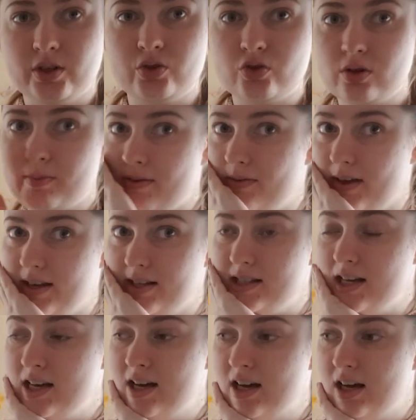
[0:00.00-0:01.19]
draw my face,
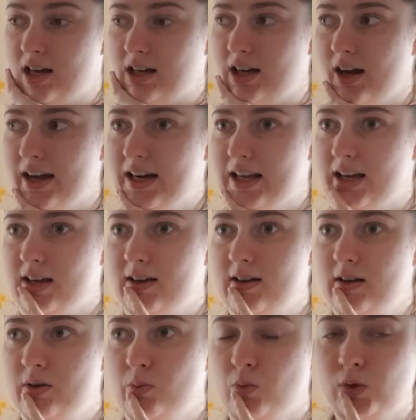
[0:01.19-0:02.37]
lining
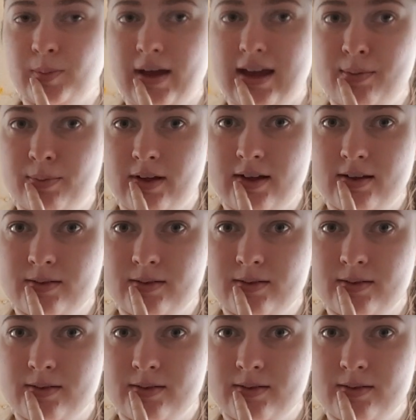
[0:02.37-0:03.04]
wallpaper